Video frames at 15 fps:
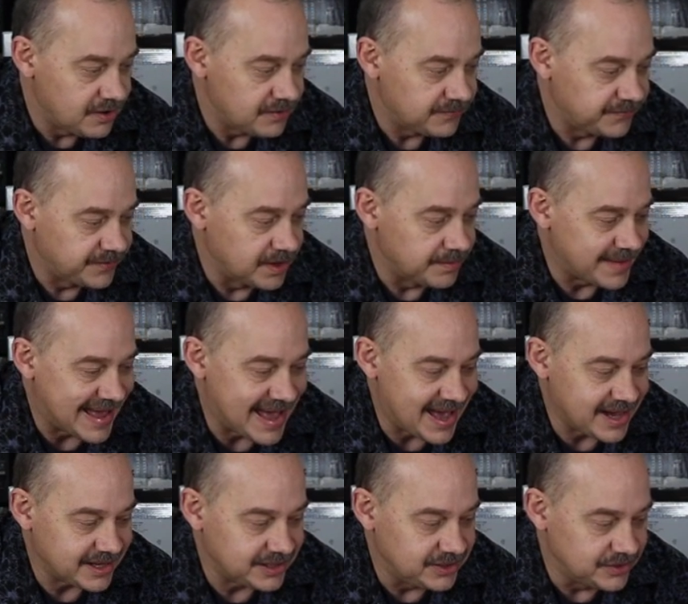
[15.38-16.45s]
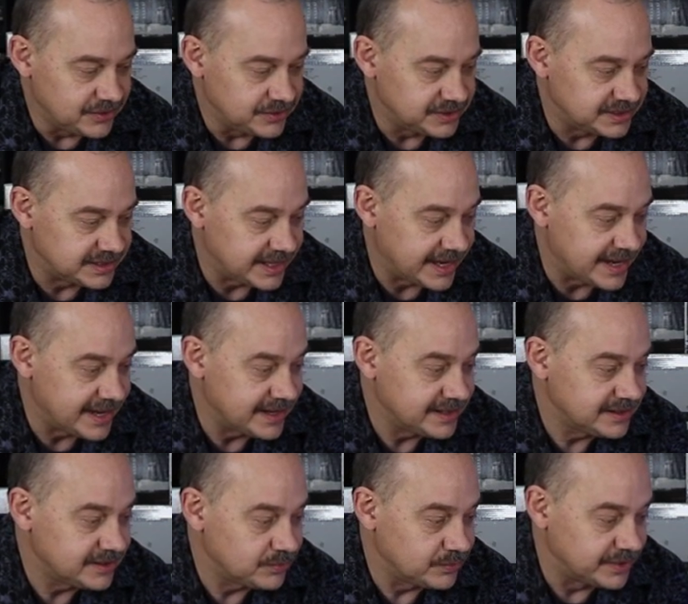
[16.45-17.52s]
From Accu
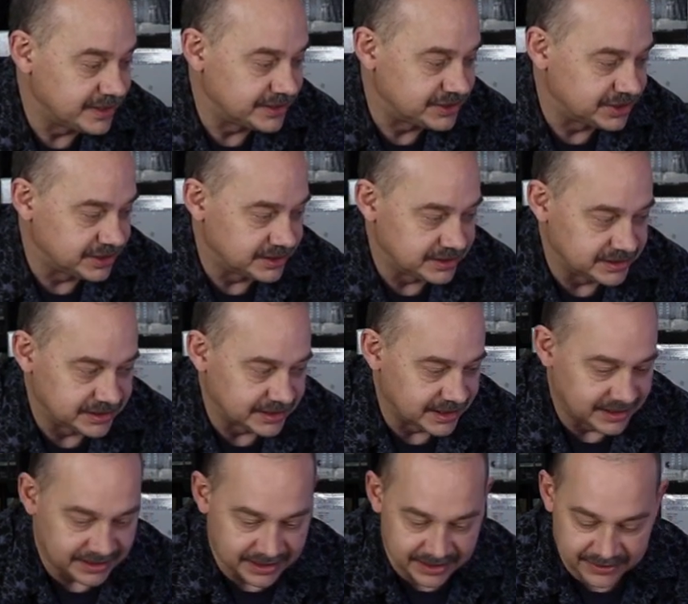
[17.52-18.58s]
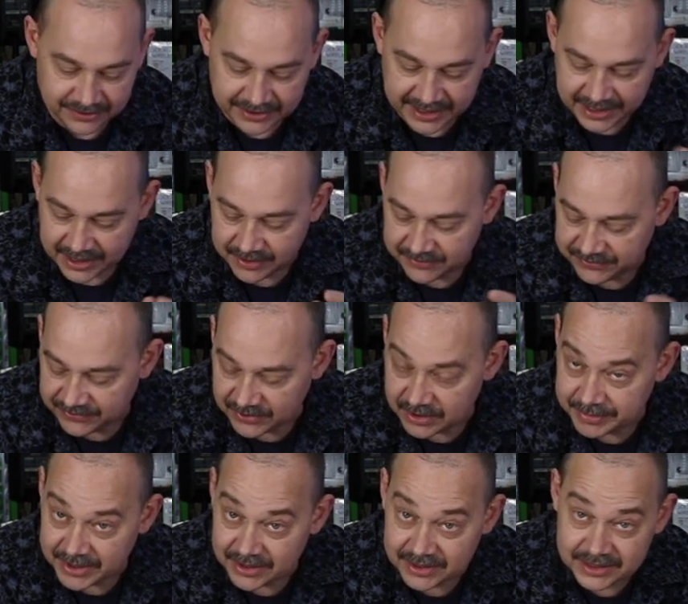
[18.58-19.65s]
Stand, which is another name for
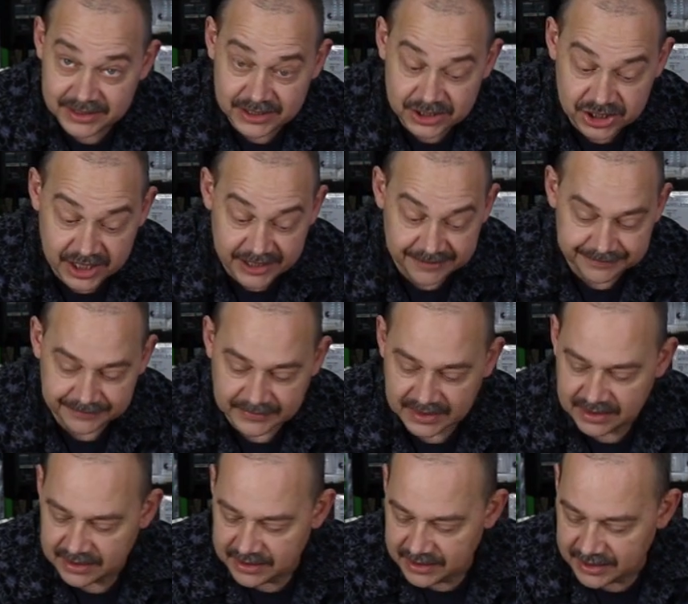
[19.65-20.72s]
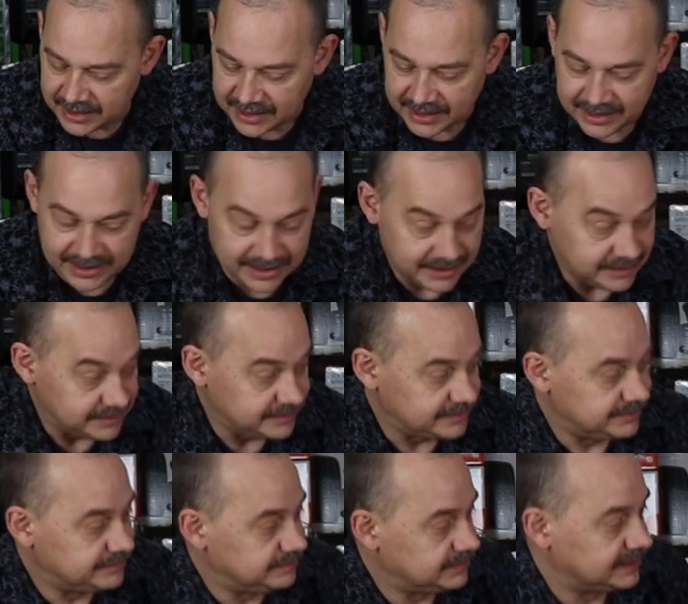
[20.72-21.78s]
American D J. Uh,
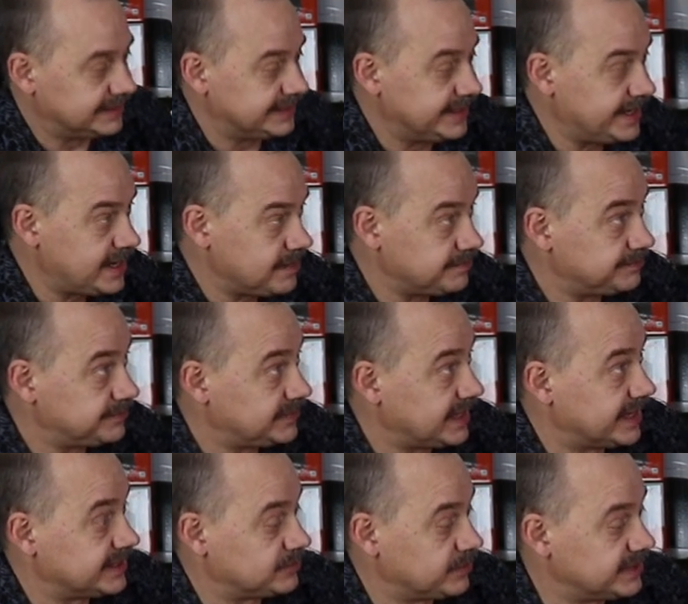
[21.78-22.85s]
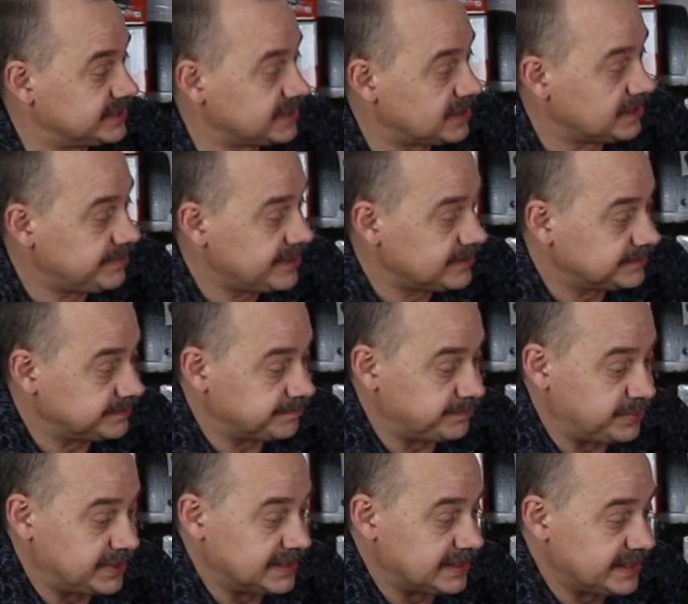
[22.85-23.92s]
lit up, that's what it's all about.
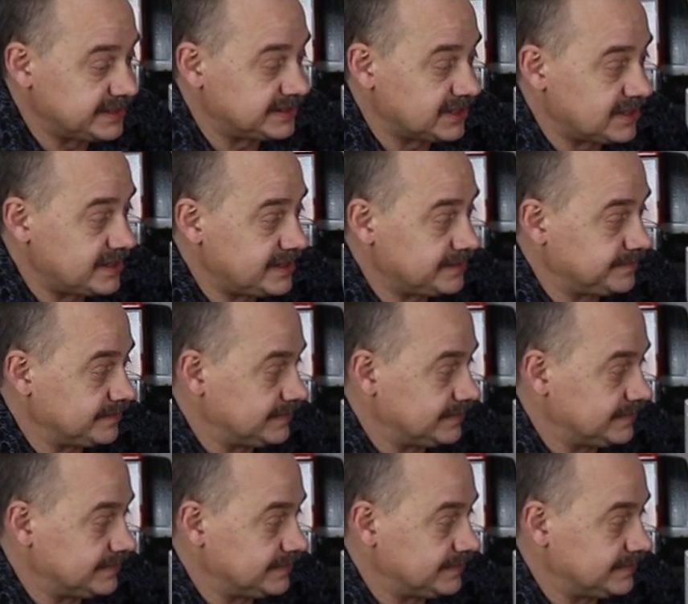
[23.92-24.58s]
Putting lights on it,